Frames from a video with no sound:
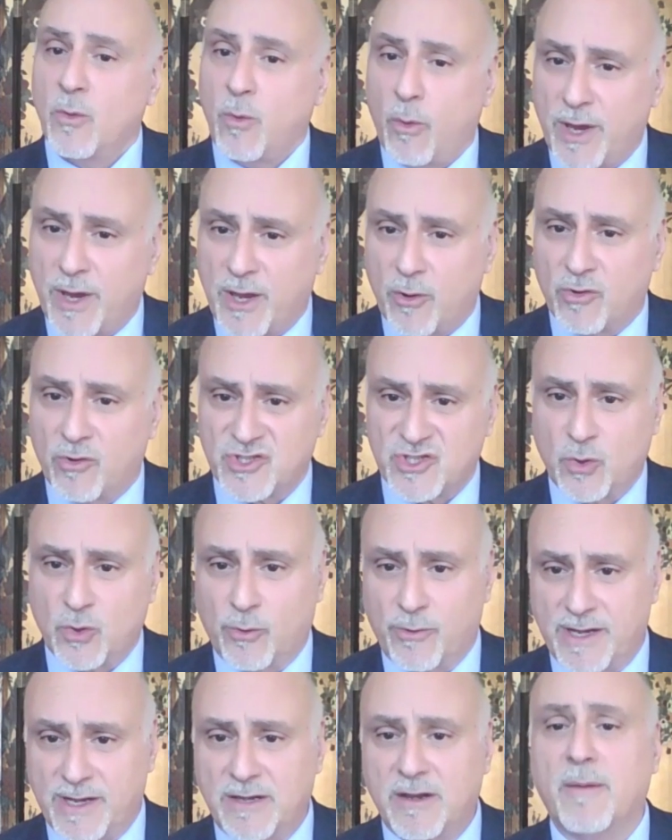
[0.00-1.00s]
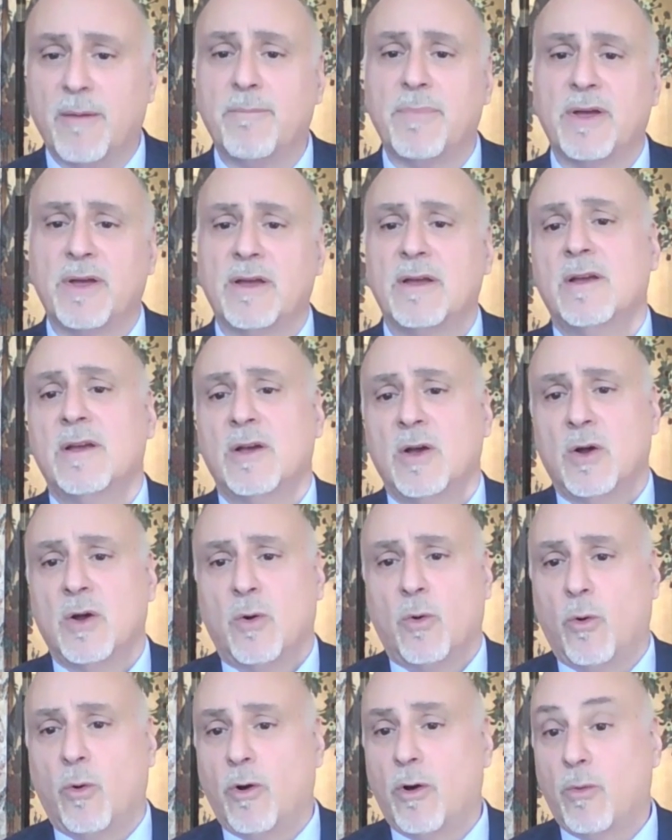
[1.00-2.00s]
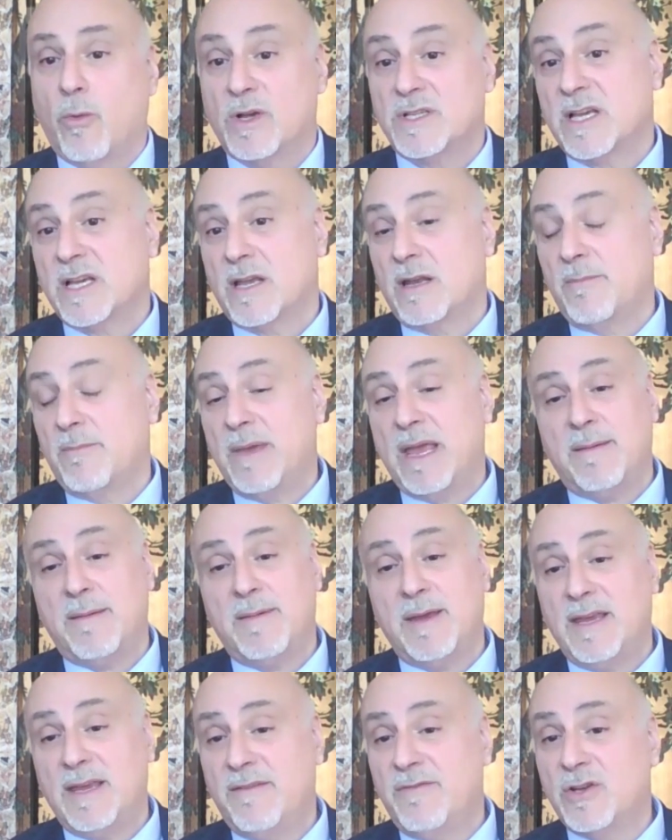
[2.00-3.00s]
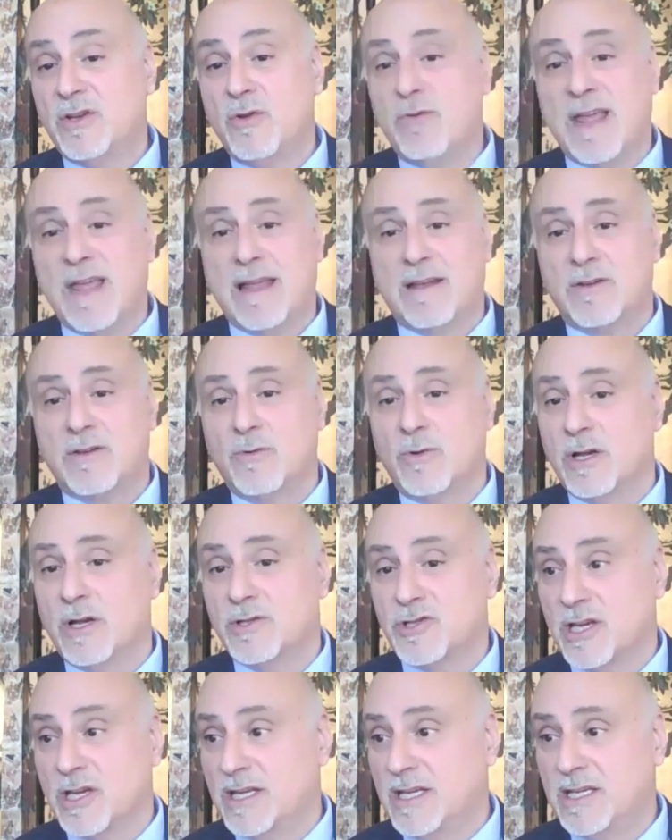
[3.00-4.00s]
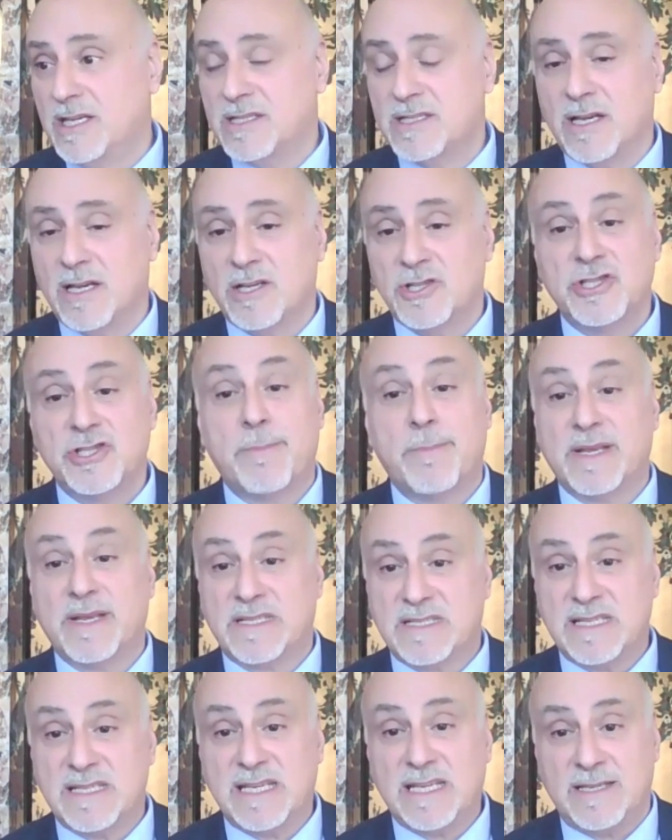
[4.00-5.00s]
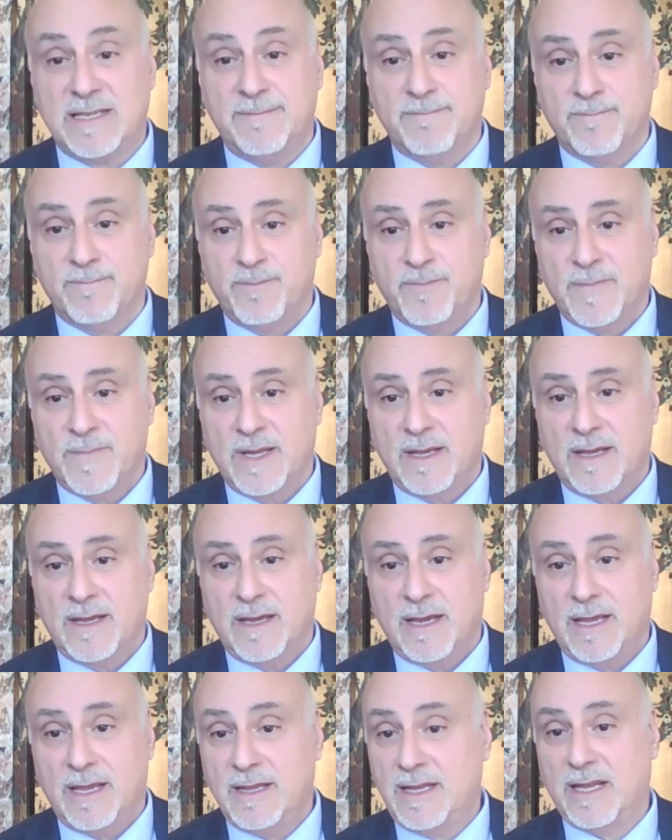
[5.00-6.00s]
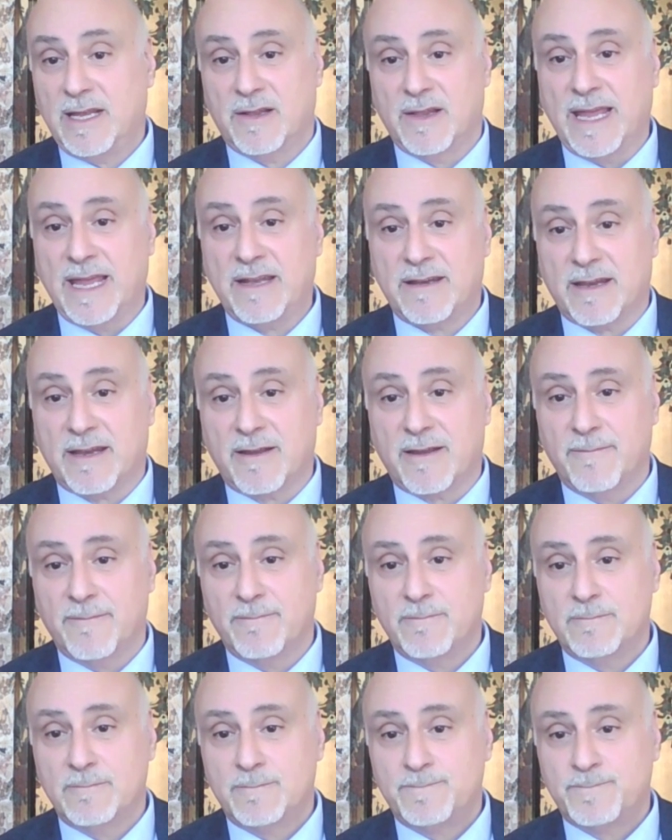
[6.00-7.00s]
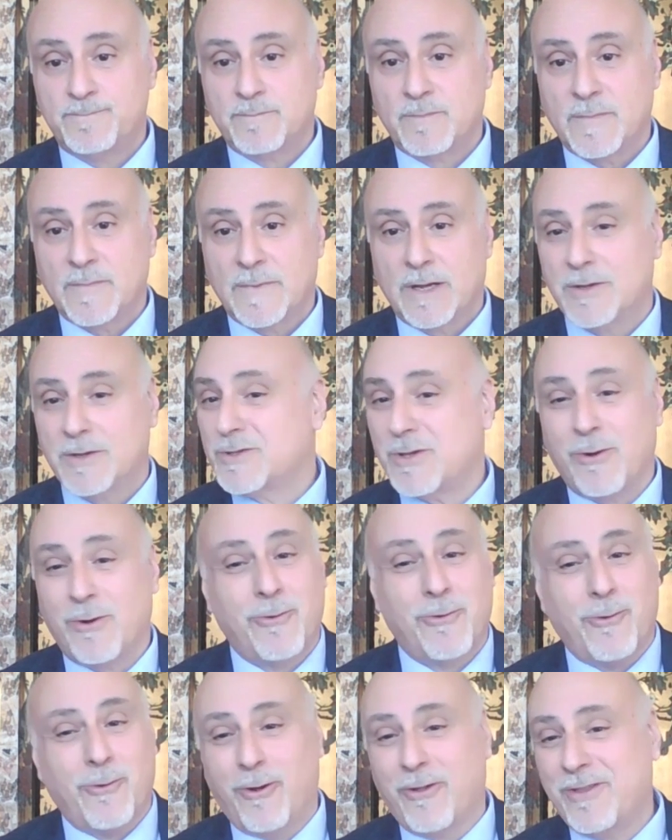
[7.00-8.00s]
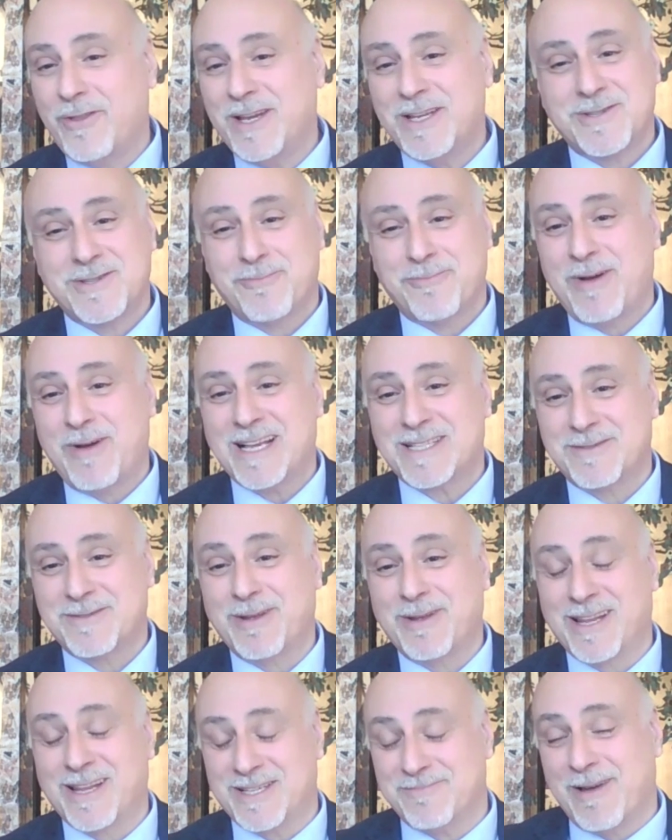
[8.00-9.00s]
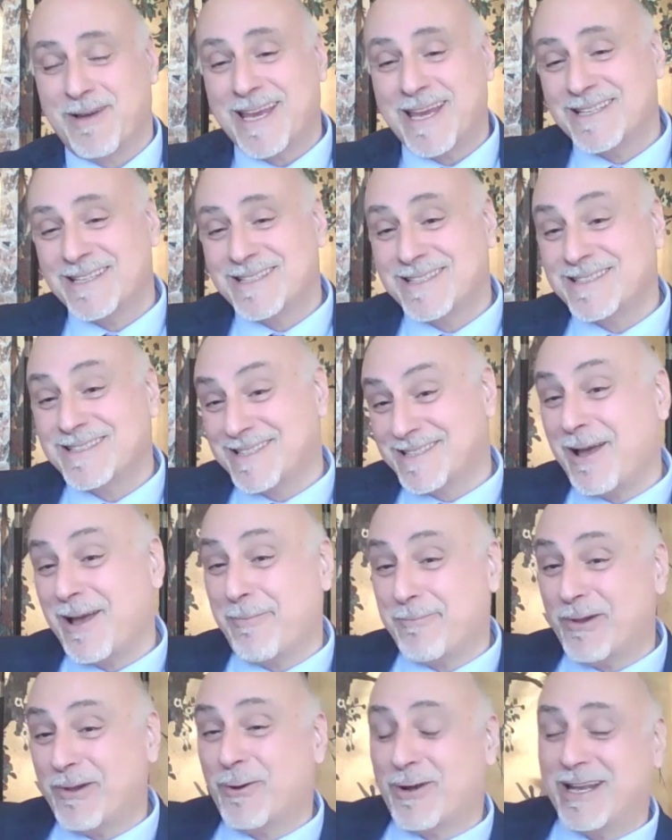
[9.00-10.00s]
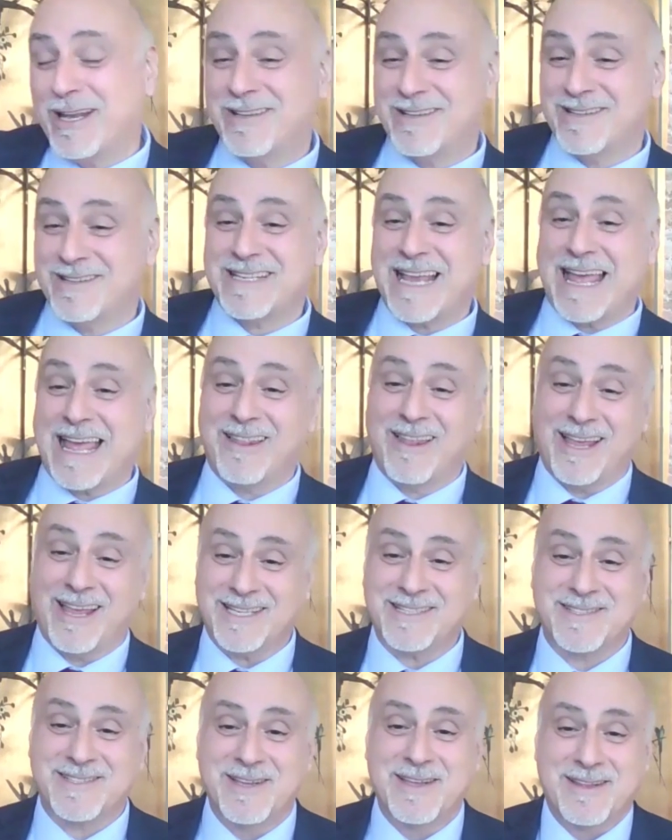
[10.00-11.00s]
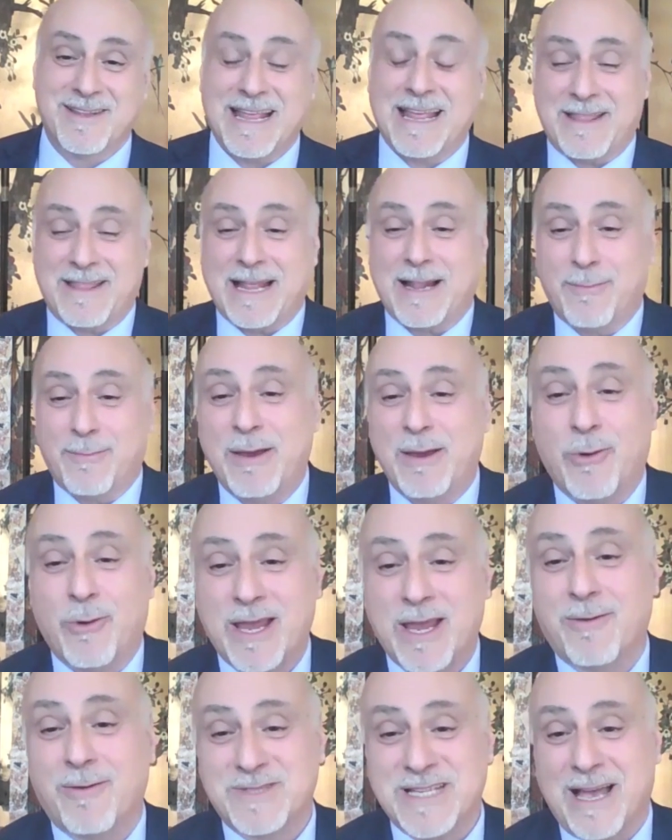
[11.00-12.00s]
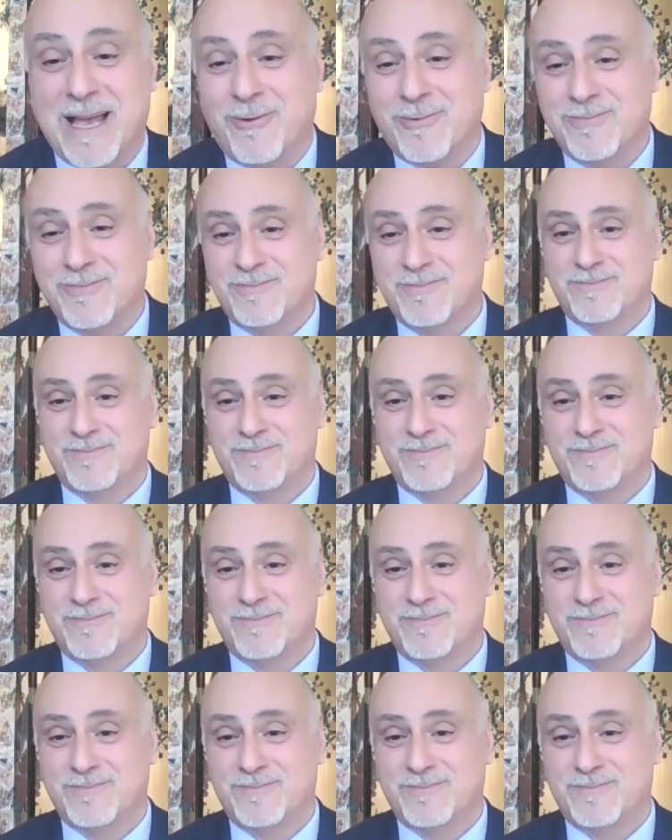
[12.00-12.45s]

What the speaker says: what we call store and dump? Or was it going to maybe even do that to a Chinese ship at sea in the Atlantic? So all these are possibilities. My guess is it's uploading to satellites. That'll be what comes out.